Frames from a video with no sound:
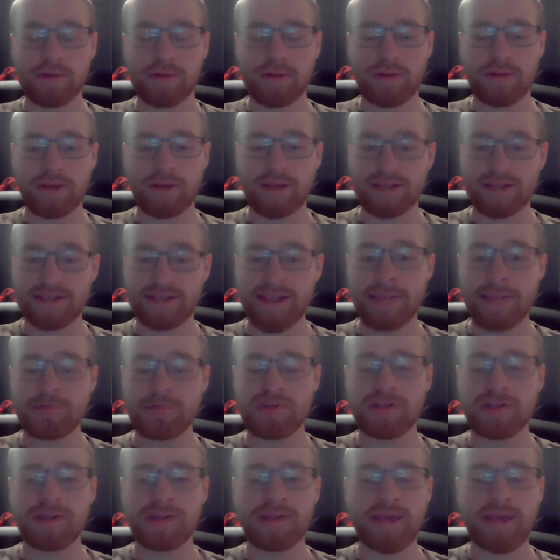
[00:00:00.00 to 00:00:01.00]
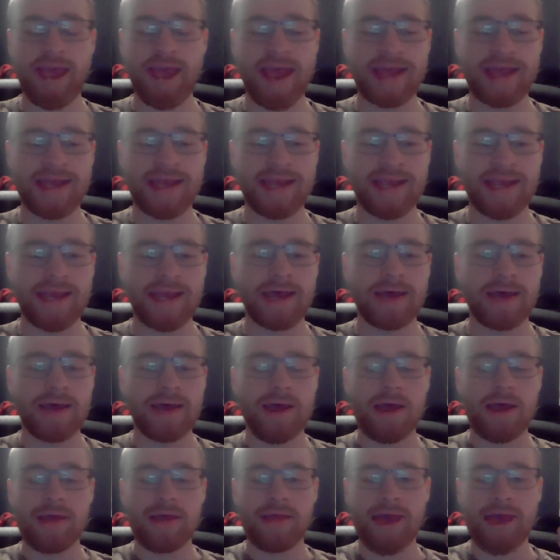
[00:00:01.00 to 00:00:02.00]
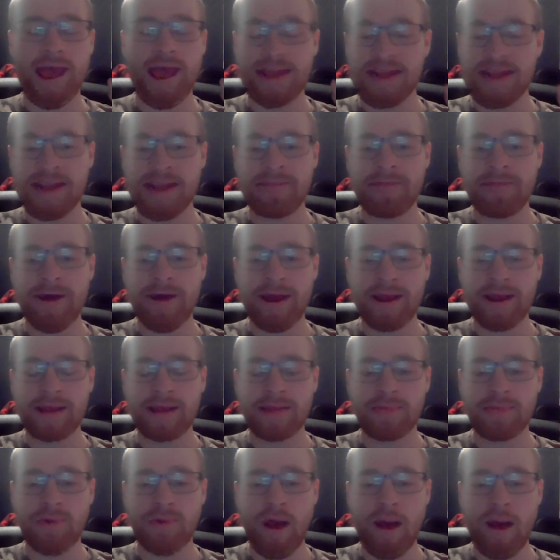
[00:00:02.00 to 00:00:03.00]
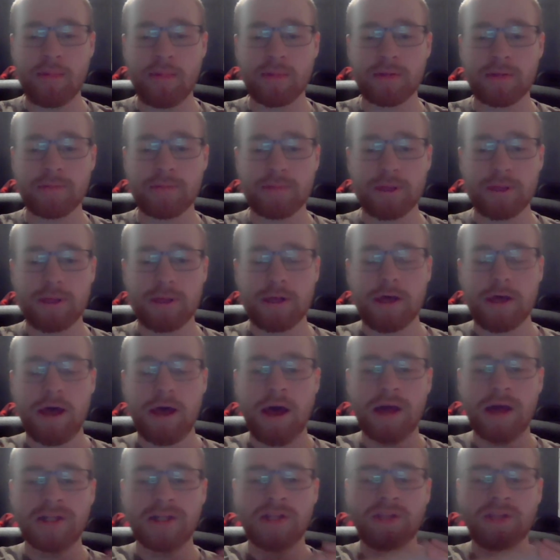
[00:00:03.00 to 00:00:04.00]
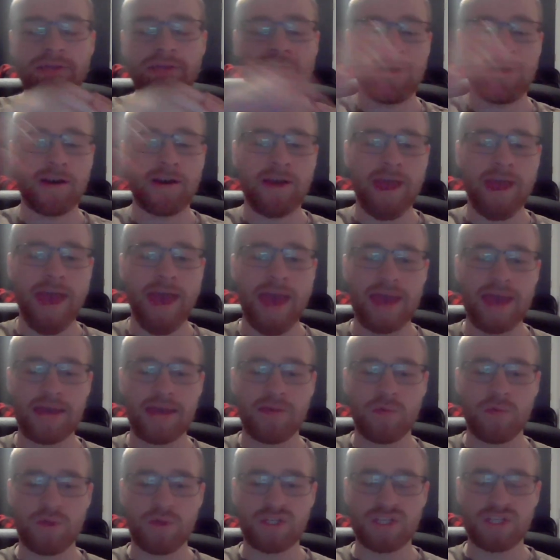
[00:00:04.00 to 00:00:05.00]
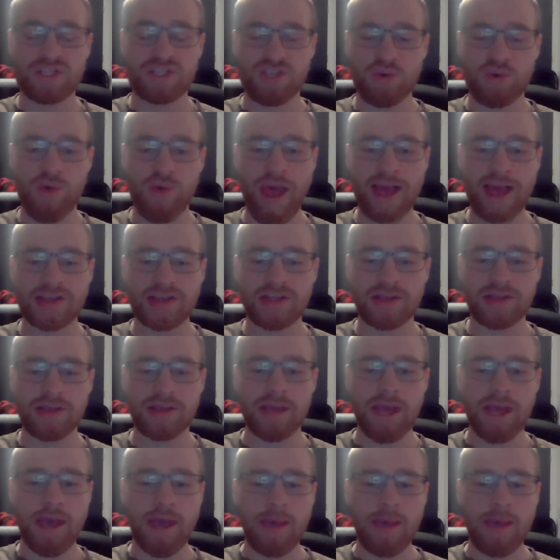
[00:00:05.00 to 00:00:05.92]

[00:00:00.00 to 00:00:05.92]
the conception, the idea, the identifying the problem, until the very end, which is you actually